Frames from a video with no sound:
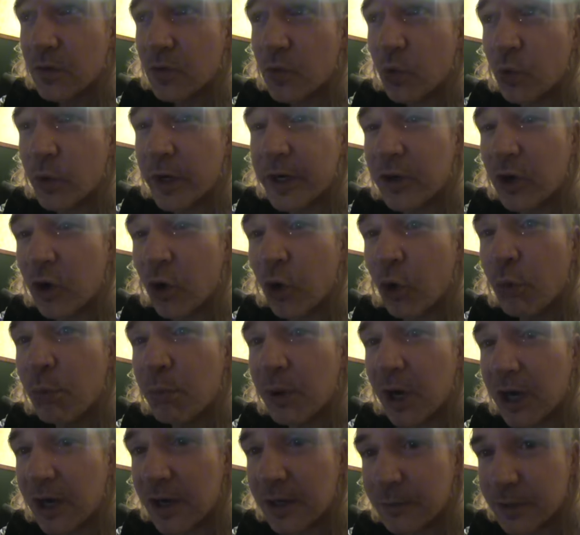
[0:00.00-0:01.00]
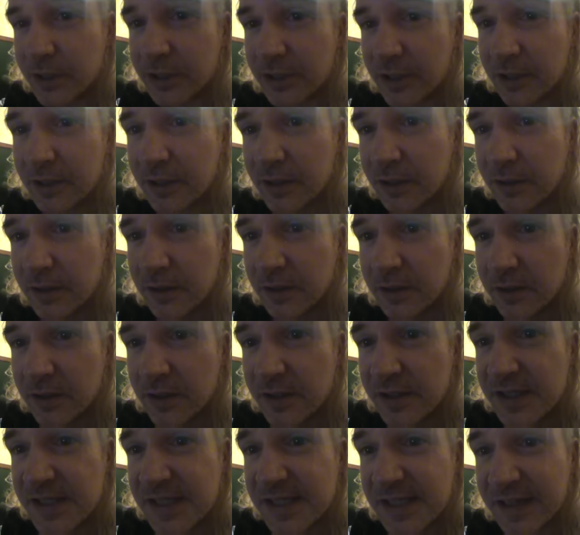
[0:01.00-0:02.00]
Obama
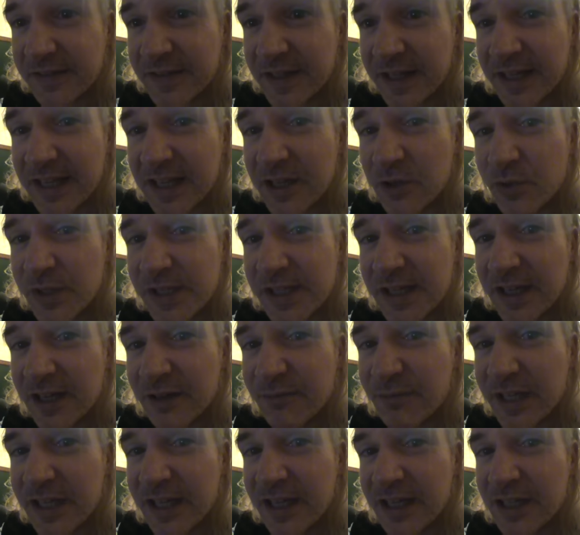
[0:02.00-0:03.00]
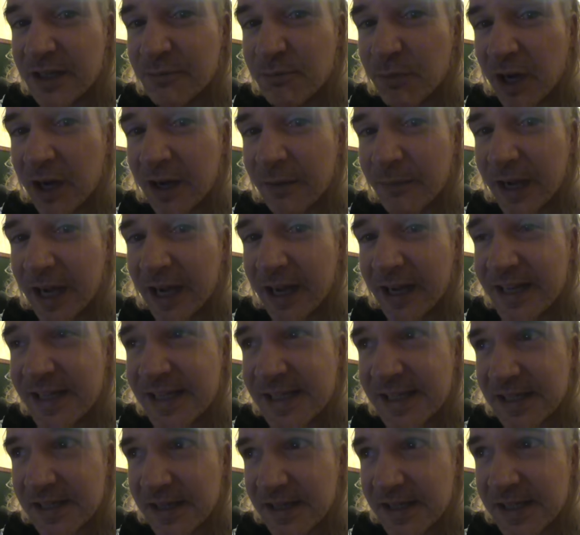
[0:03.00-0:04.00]
said that he was going to begin to bomb
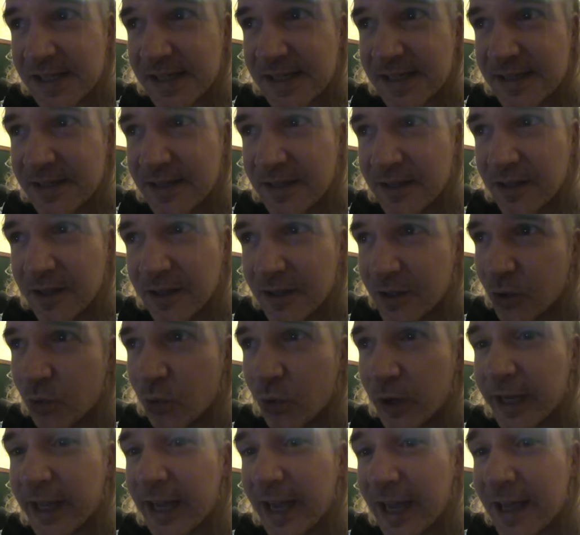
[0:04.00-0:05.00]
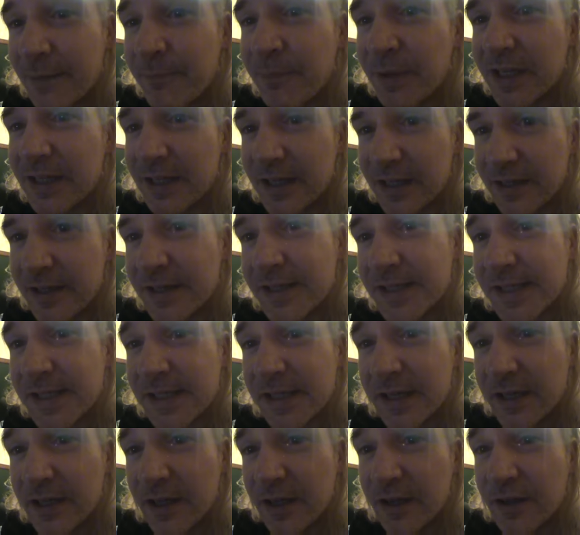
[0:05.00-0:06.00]
ISIS, what happened
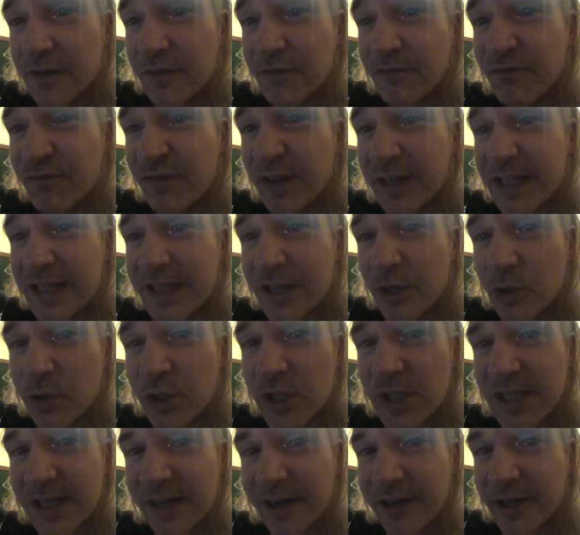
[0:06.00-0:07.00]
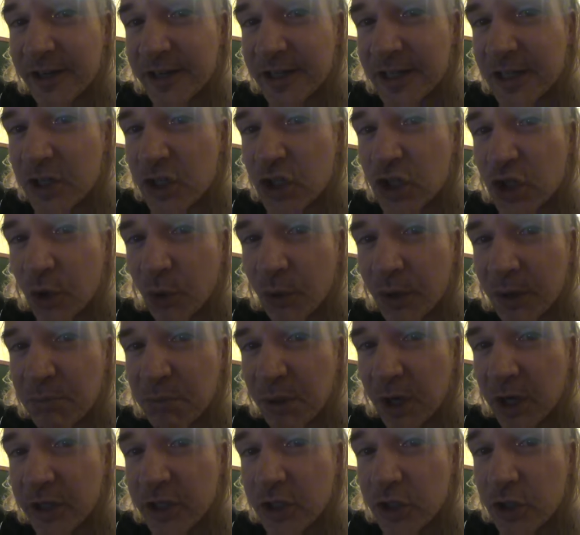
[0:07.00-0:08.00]
is videos started to show up
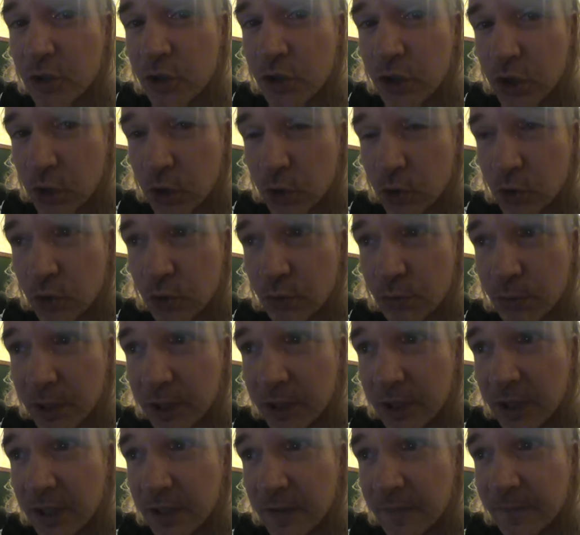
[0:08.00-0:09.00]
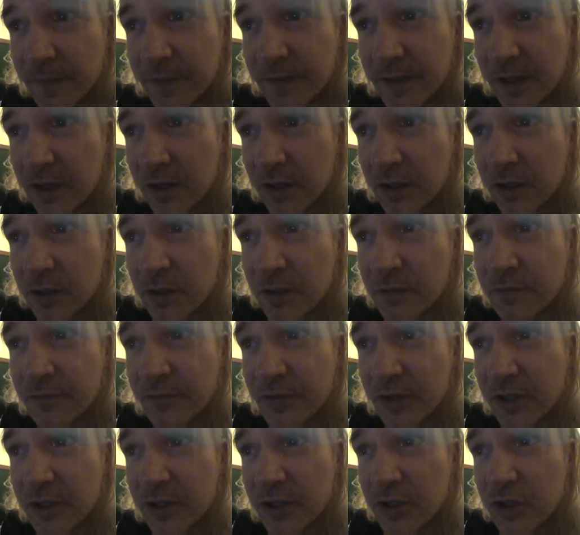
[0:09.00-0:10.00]
on YouTube of
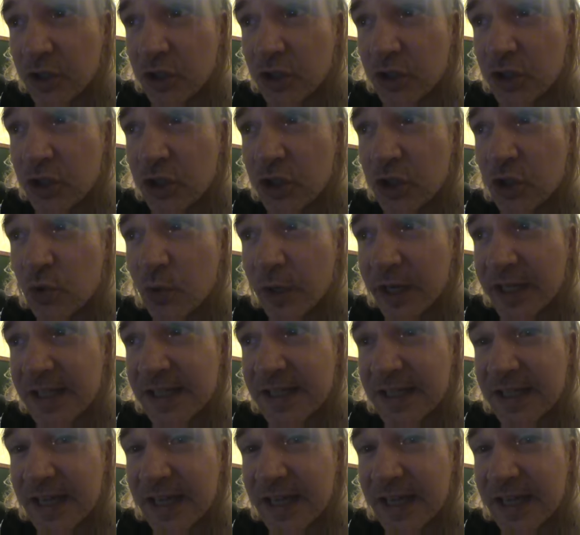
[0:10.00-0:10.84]
U.S.